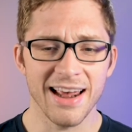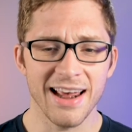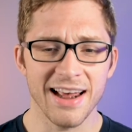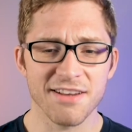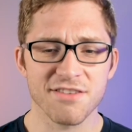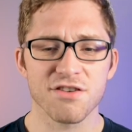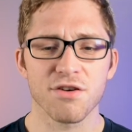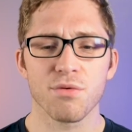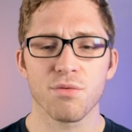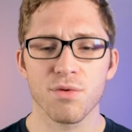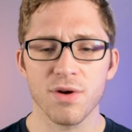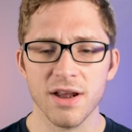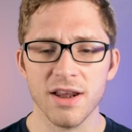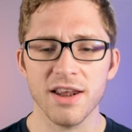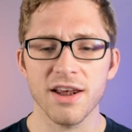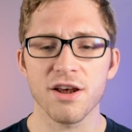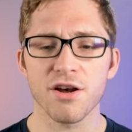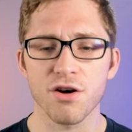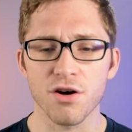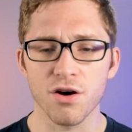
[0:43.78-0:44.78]
It's a
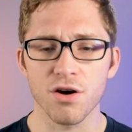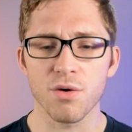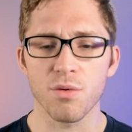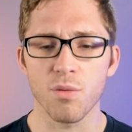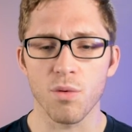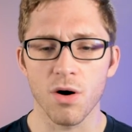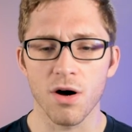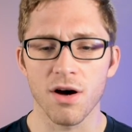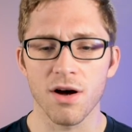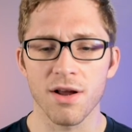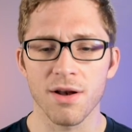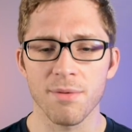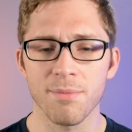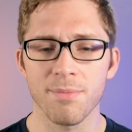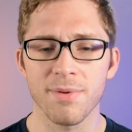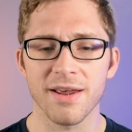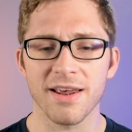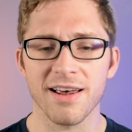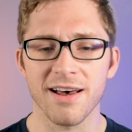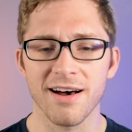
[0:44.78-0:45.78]
really good one
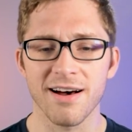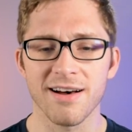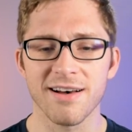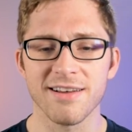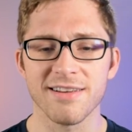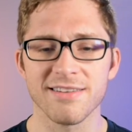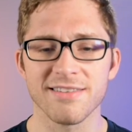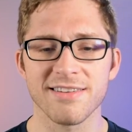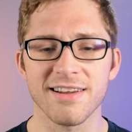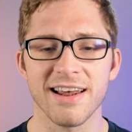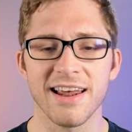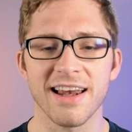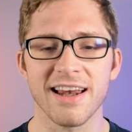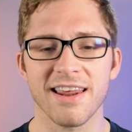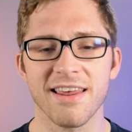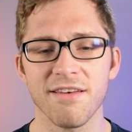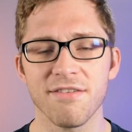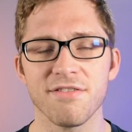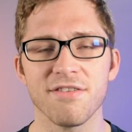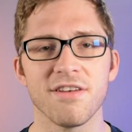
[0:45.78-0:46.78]
because it
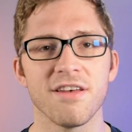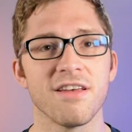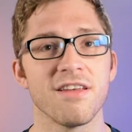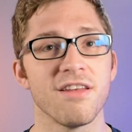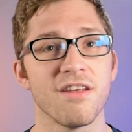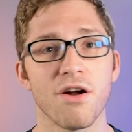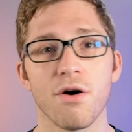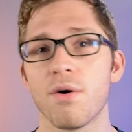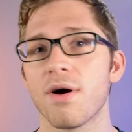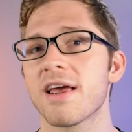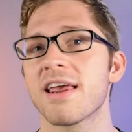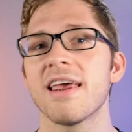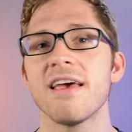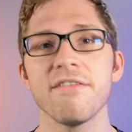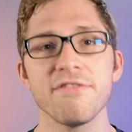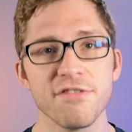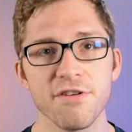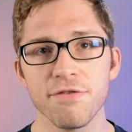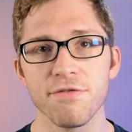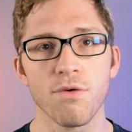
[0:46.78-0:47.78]
gives you, it
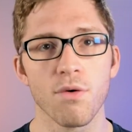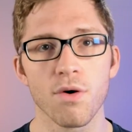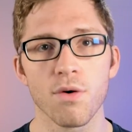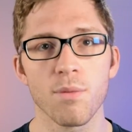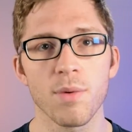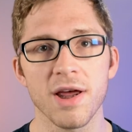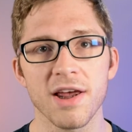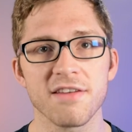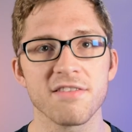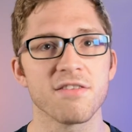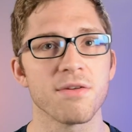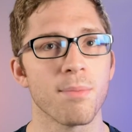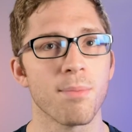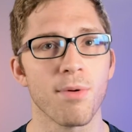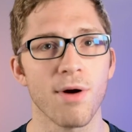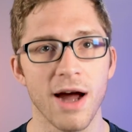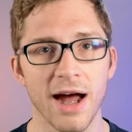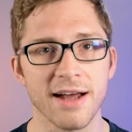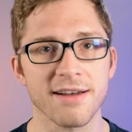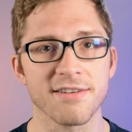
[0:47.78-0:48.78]
gives you 4 weeks to
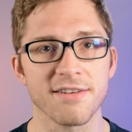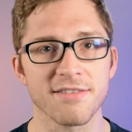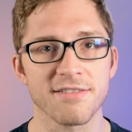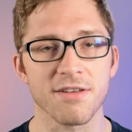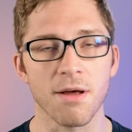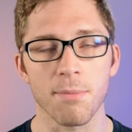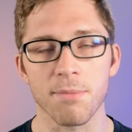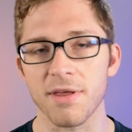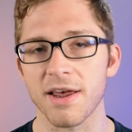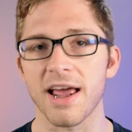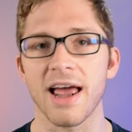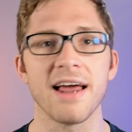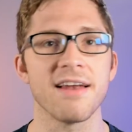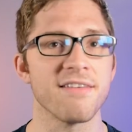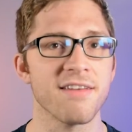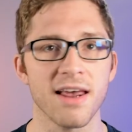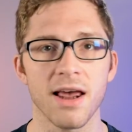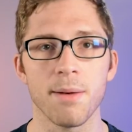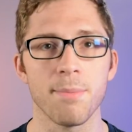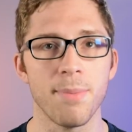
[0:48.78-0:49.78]
practice something and
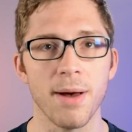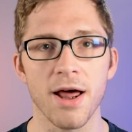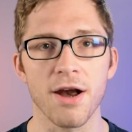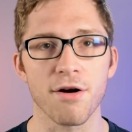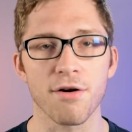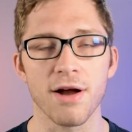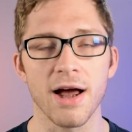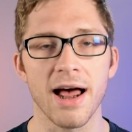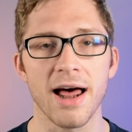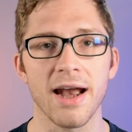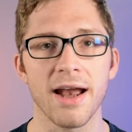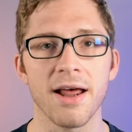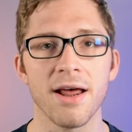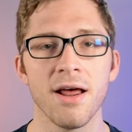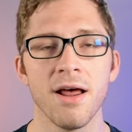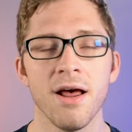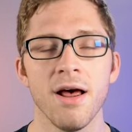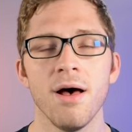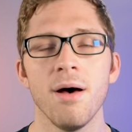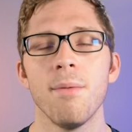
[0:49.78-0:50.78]
to get better at it,
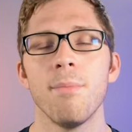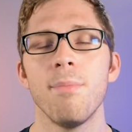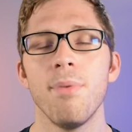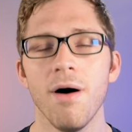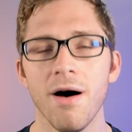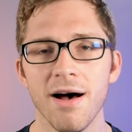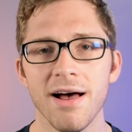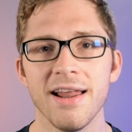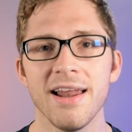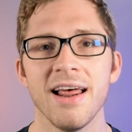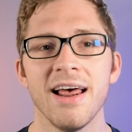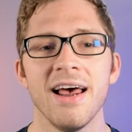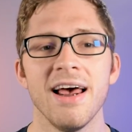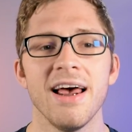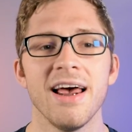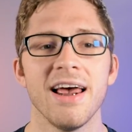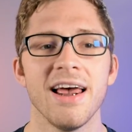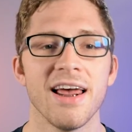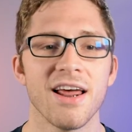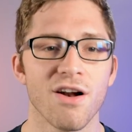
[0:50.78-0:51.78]
but
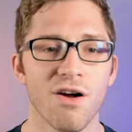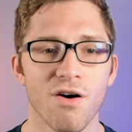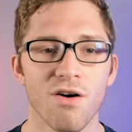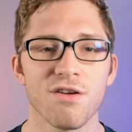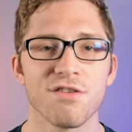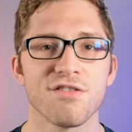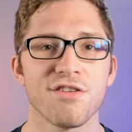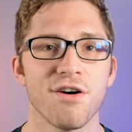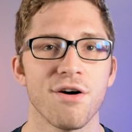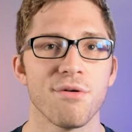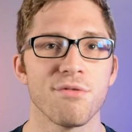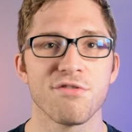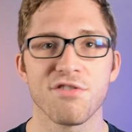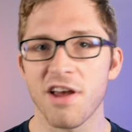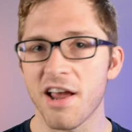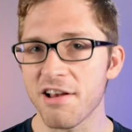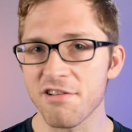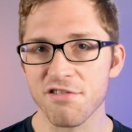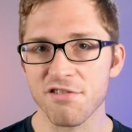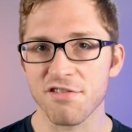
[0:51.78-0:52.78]
it also
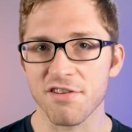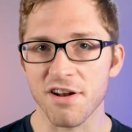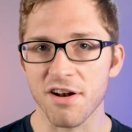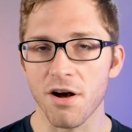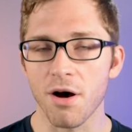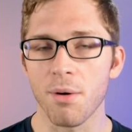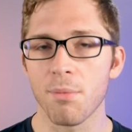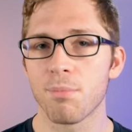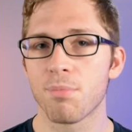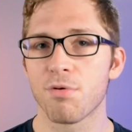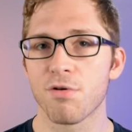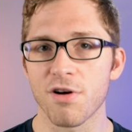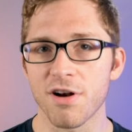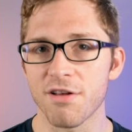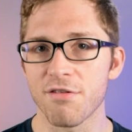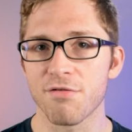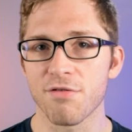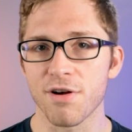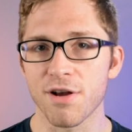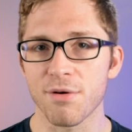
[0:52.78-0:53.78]
changes it up pretty
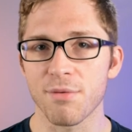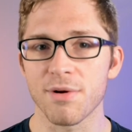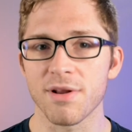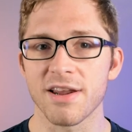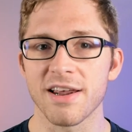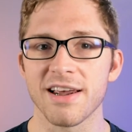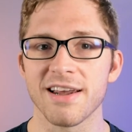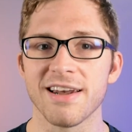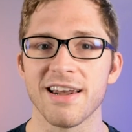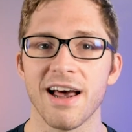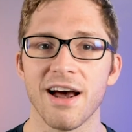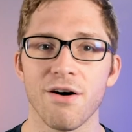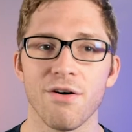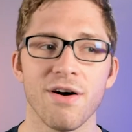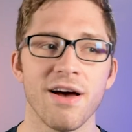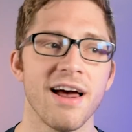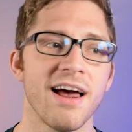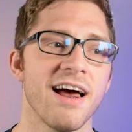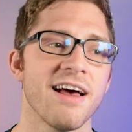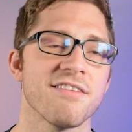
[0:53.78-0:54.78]
frequently.
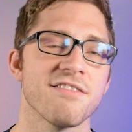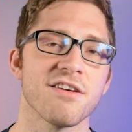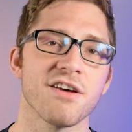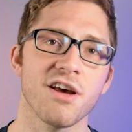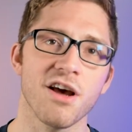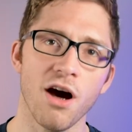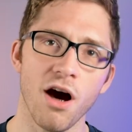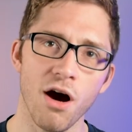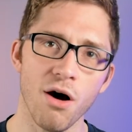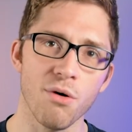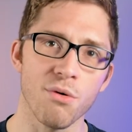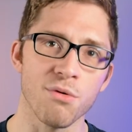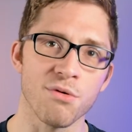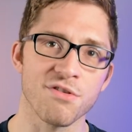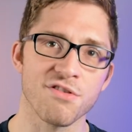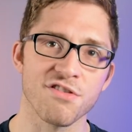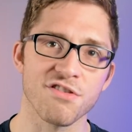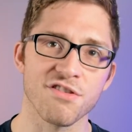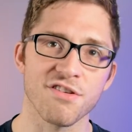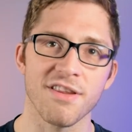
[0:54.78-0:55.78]
Now, as a
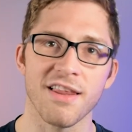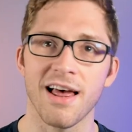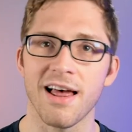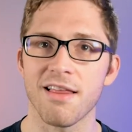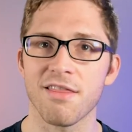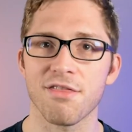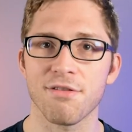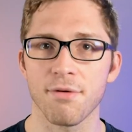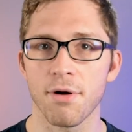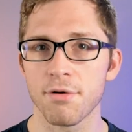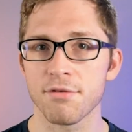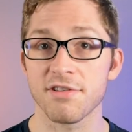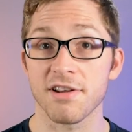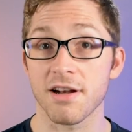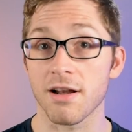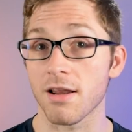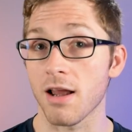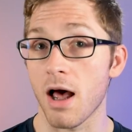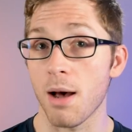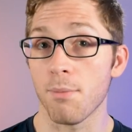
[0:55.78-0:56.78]
coach, that throws
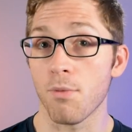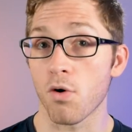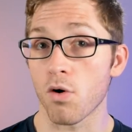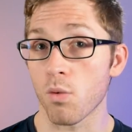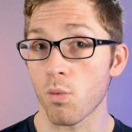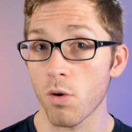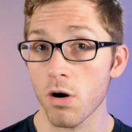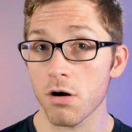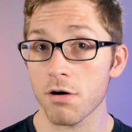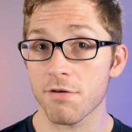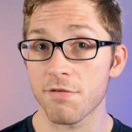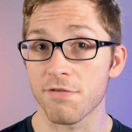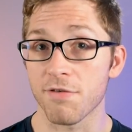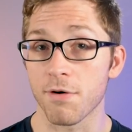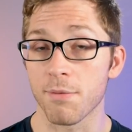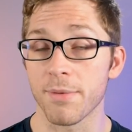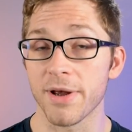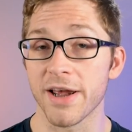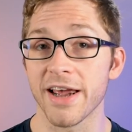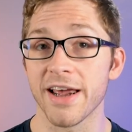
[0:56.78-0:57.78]
in a lot more work
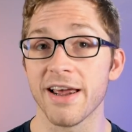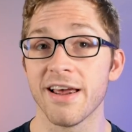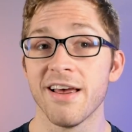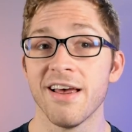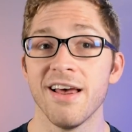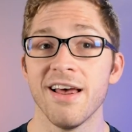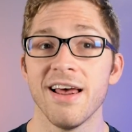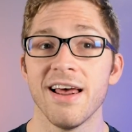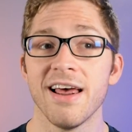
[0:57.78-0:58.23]
for me.